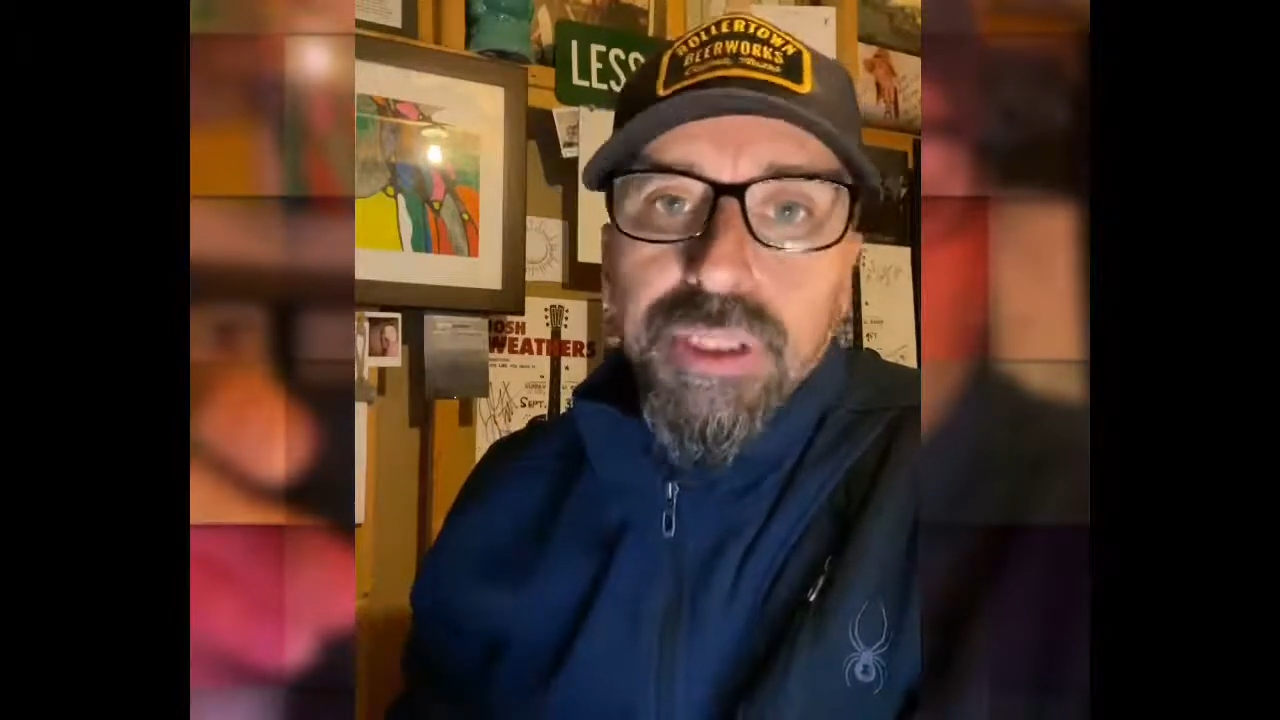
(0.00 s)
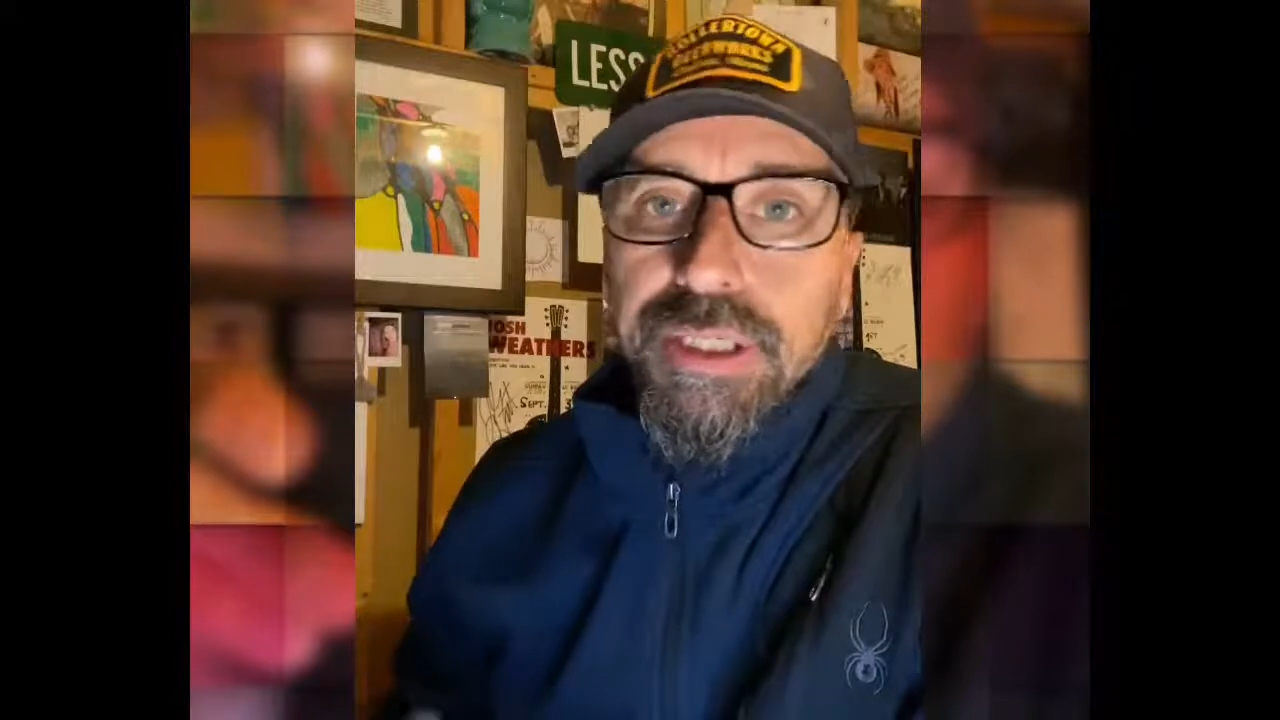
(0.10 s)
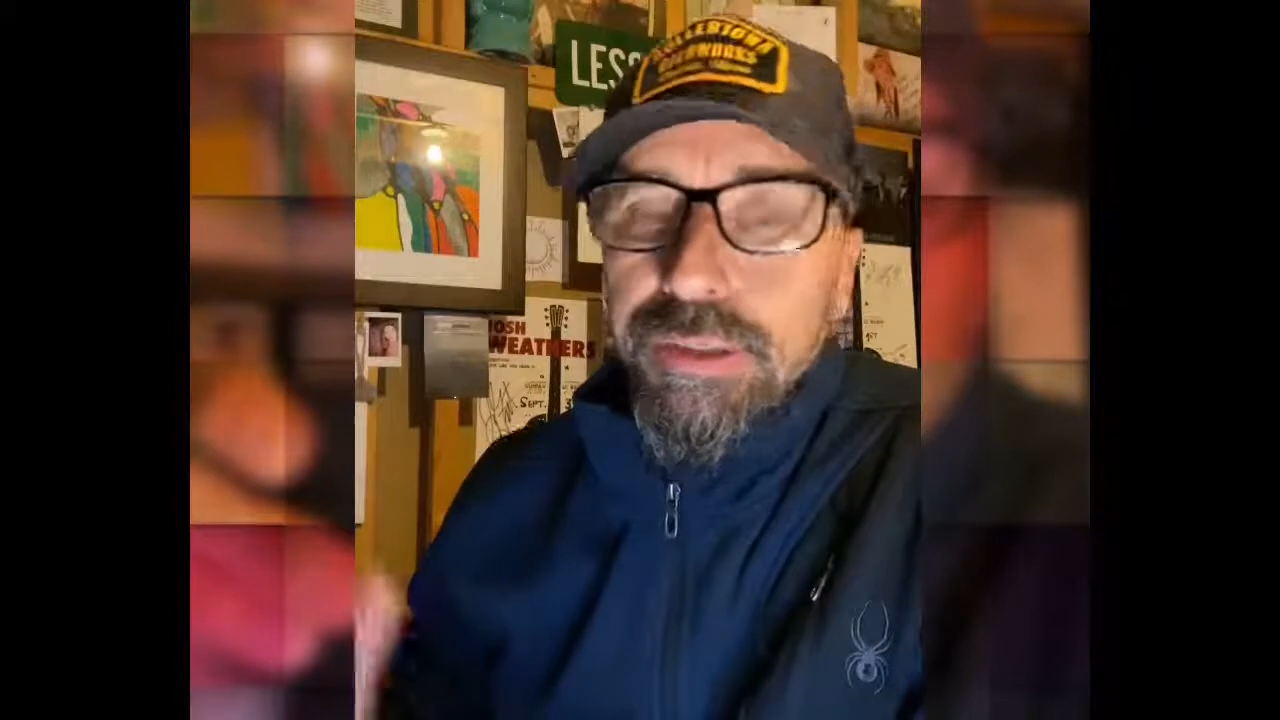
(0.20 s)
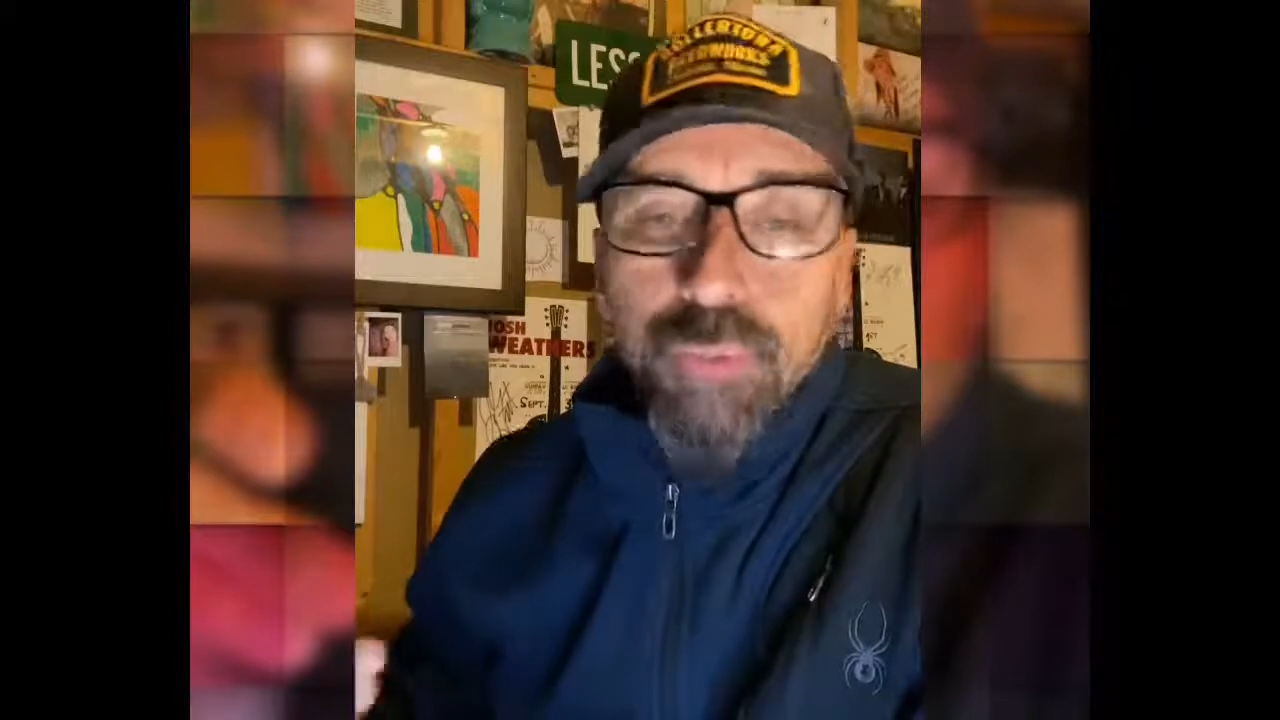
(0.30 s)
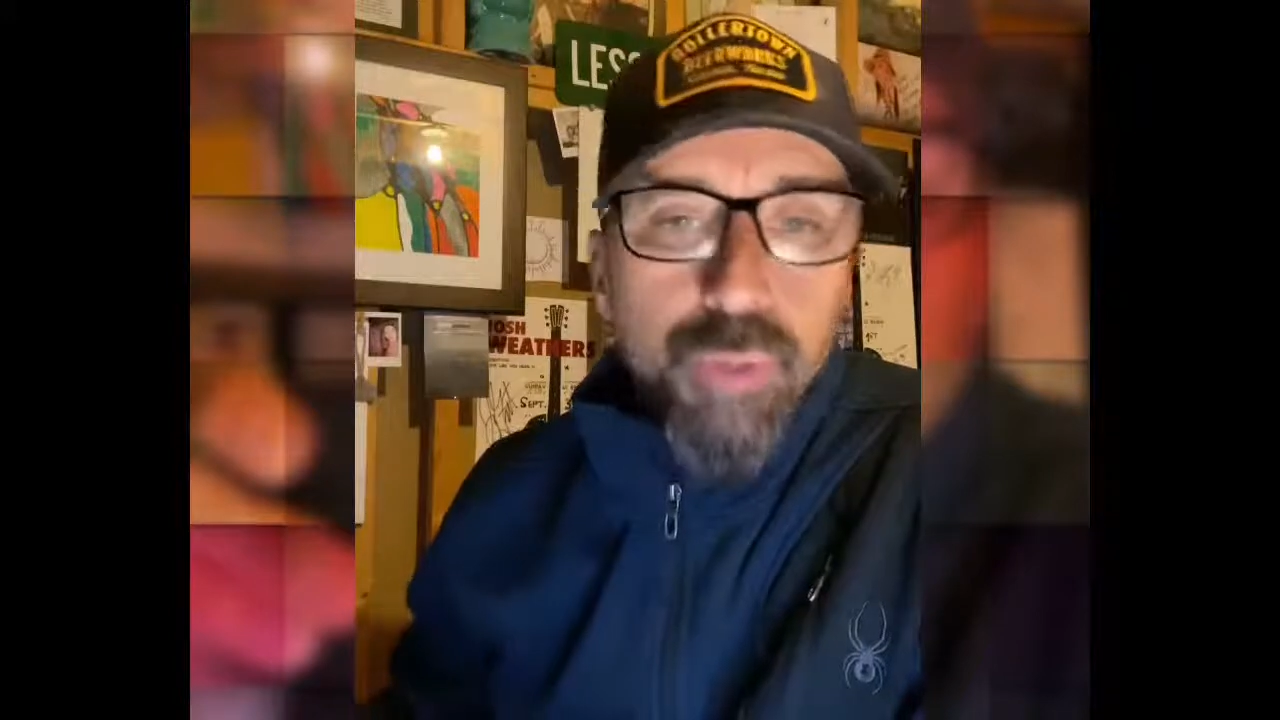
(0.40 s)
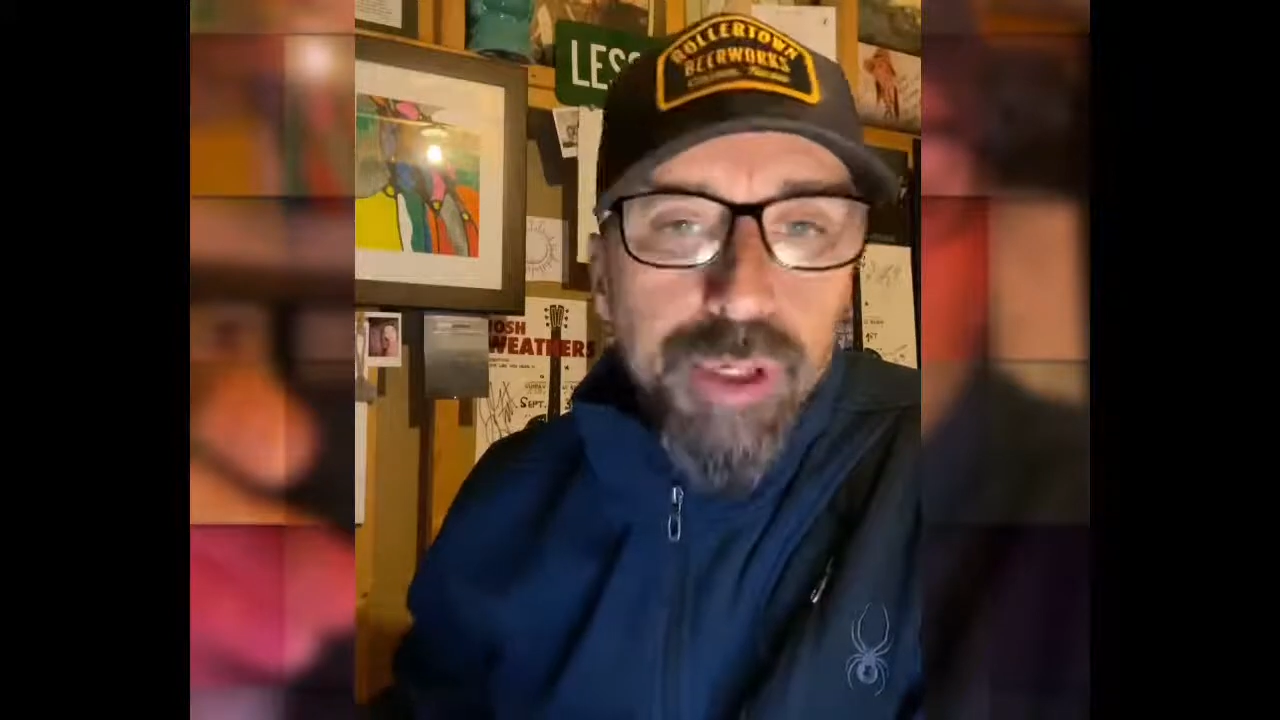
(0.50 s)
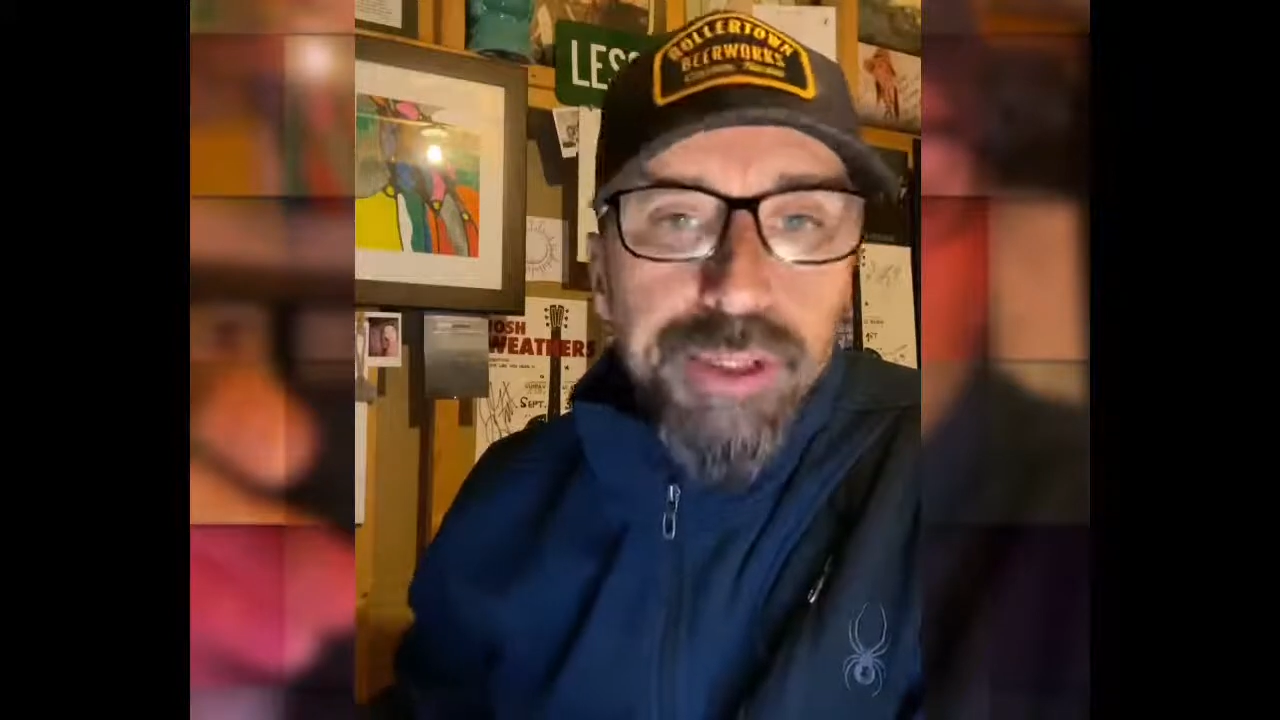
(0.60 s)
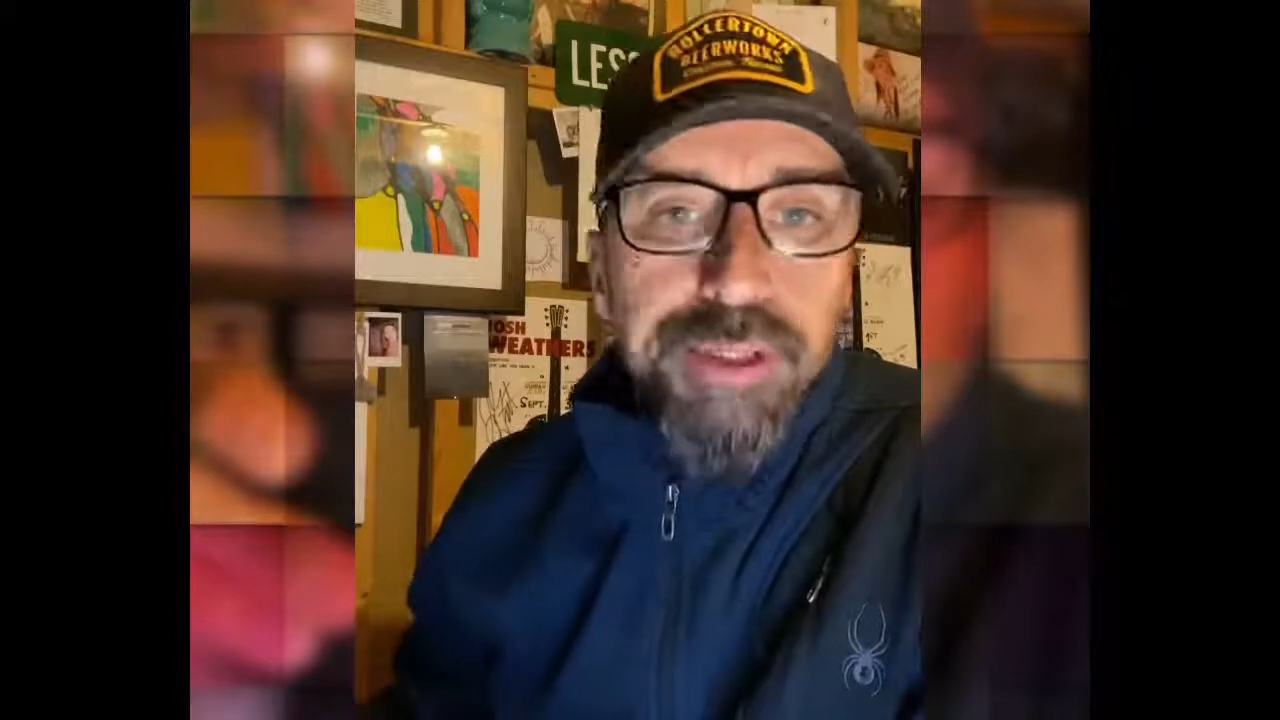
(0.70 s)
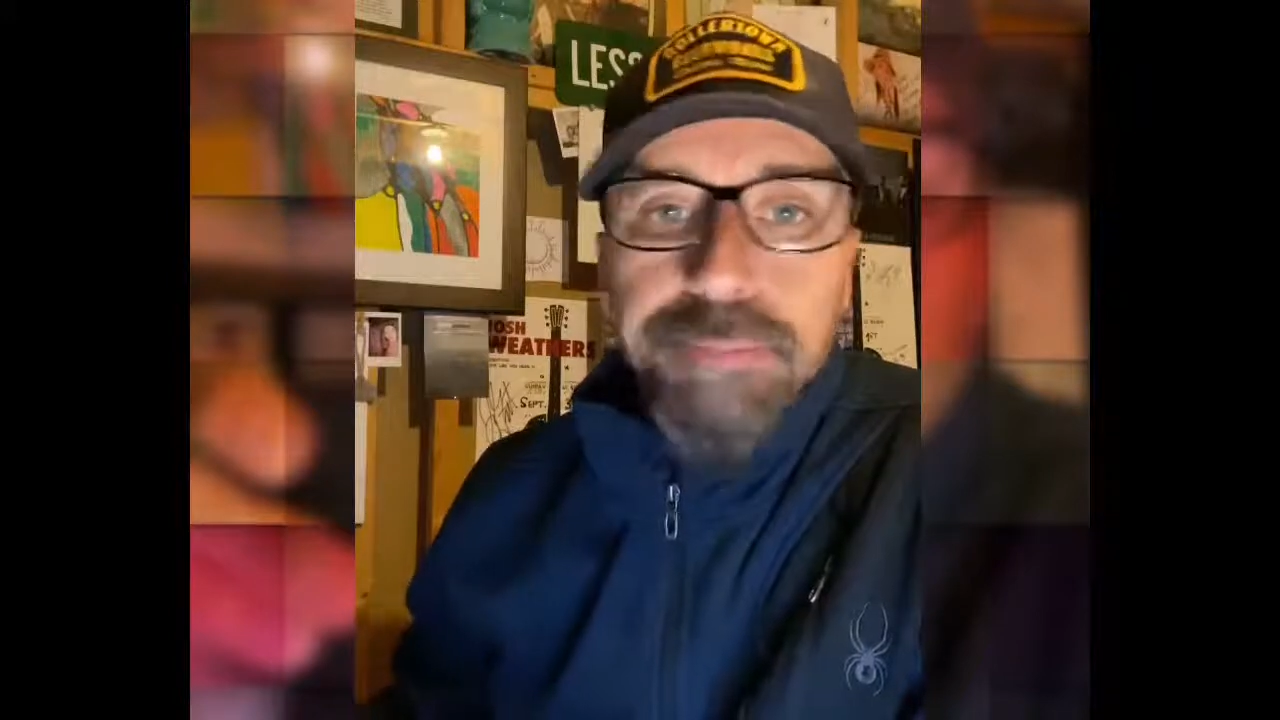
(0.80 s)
and run."